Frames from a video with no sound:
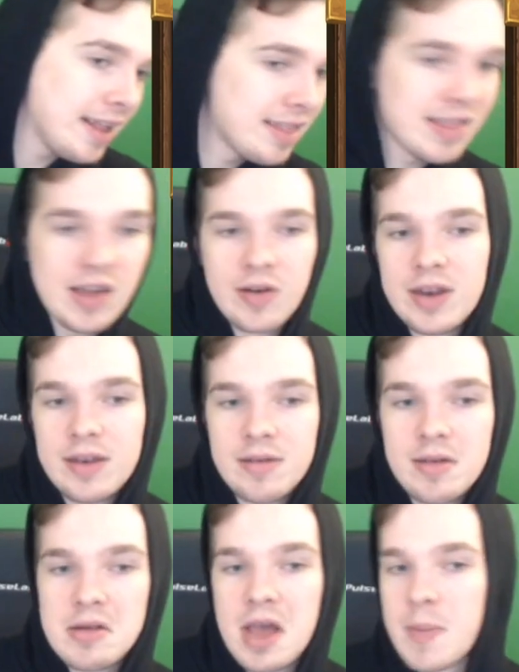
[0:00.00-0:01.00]
it's now
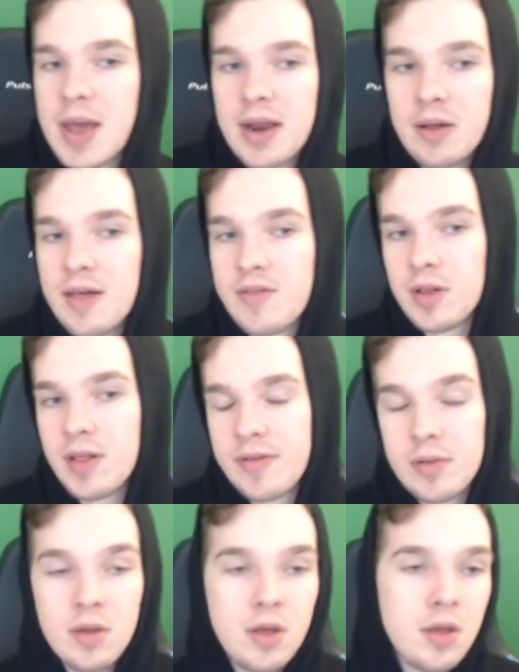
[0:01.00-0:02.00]
a 9 mana
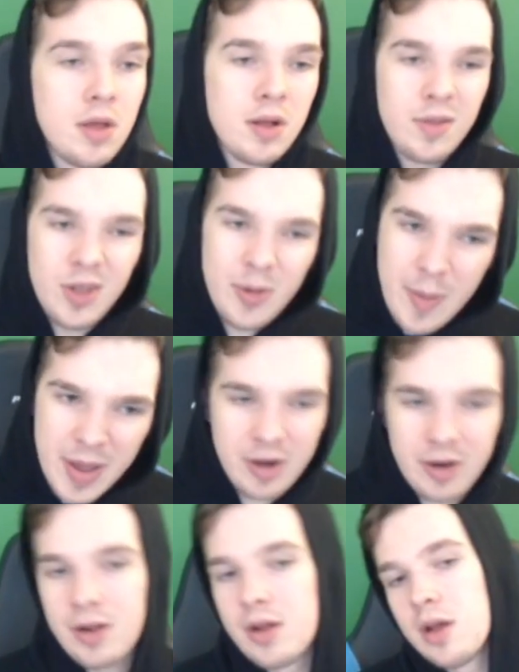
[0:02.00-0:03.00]
11/11. A little bit
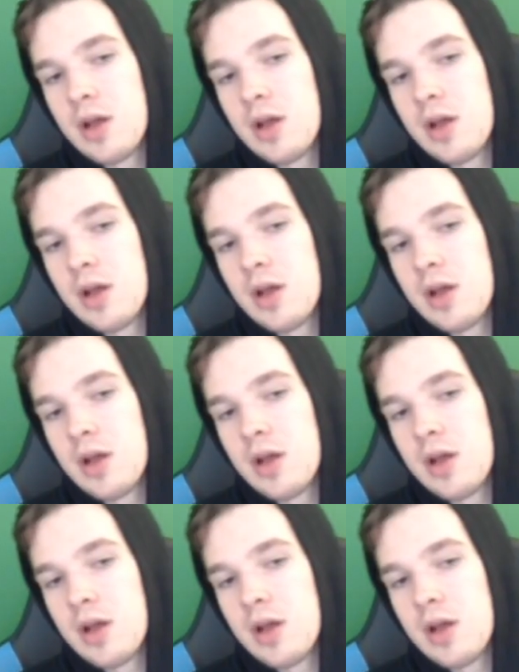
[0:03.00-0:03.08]
better.